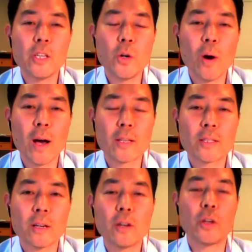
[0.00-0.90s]
the
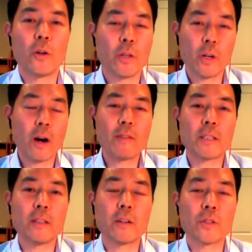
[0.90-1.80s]
U.S., although,
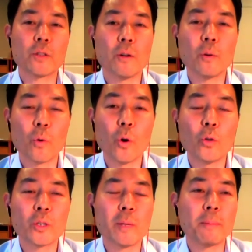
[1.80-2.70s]
obviously there's
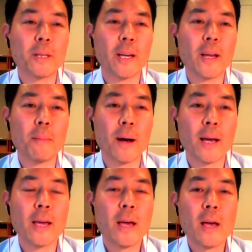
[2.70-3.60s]
roles to be played
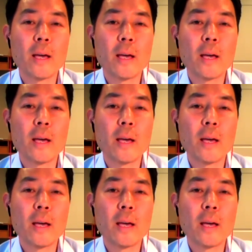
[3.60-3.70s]
by,